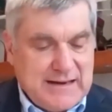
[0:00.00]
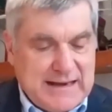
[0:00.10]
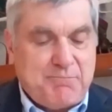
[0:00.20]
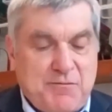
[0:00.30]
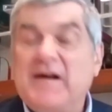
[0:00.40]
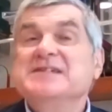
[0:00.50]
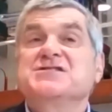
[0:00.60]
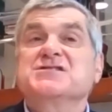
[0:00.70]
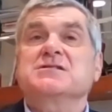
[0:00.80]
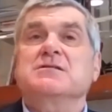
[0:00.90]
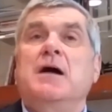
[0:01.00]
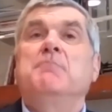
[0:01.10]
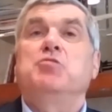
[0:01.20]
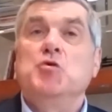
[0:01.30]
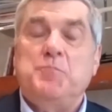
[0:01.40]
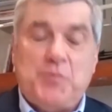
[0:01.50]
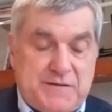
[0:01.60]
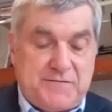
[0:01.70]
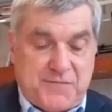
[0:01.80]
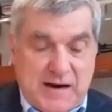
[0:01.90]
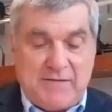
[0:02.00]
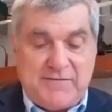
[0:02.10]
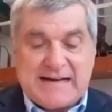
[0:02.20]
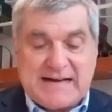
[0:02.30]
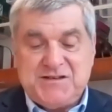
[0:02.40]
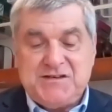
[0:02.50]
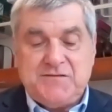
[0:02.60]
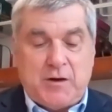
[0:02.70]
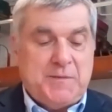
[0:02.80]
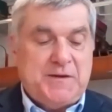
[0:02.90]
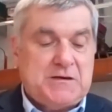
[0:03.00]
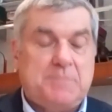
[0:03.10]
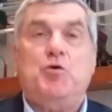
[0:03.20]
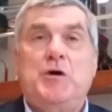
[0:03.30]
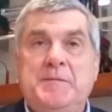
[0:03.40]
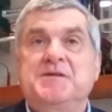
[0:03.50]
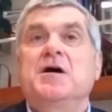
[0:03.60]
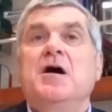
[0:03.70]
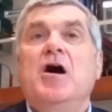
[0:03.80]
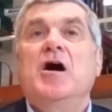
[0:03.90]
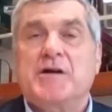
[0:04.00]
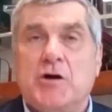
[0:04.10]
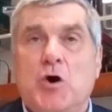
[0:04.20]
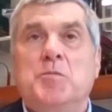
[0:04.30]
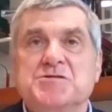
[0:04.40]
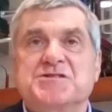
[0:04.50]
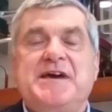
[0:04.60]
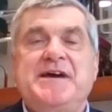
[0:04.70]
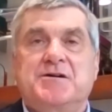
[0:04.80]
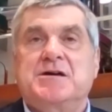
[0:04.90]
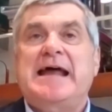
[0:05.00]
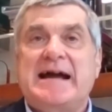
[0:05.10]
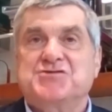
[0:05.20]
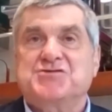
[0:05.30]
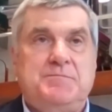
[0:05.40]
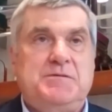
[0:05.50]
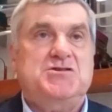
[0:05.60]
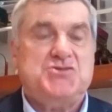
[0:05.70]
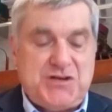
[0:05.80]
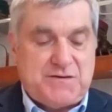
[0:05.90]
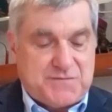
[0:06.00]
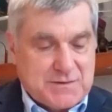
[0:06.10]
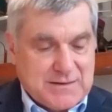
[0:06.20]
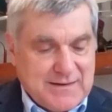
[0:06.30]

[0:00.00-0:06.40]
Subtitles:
and provides us a blueprint for how vaccine development and deployment on a global scale can actually be achieved.